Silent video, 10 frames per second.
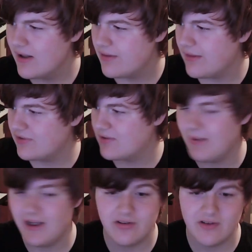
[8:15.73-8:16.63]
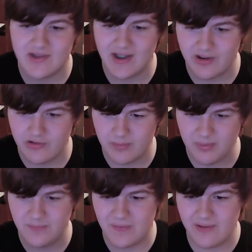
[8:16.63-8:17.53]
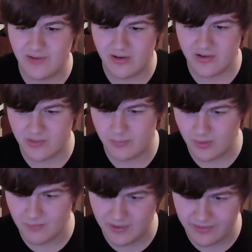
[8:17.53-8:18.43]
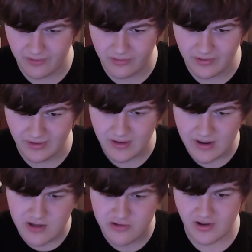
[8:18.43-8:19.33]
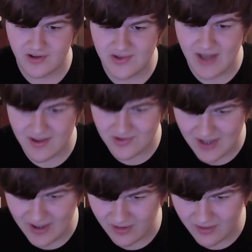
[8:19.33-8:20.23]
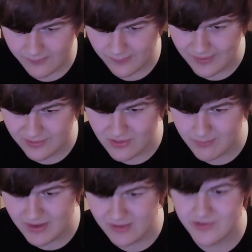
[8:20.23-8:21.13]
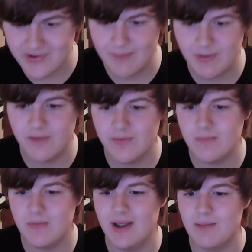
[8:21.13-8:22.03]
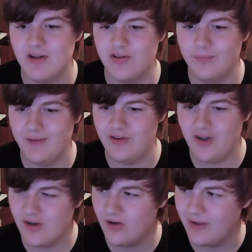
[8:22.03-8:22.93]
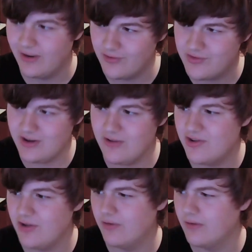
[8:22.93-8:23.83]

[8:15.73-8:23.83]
Thanks to patrons that contribute $5 or more a month, including John Sass, Tech Hut, Frank, Jim Peter, Sam Covet, and Mitchell Vantino, and I'll see you soon.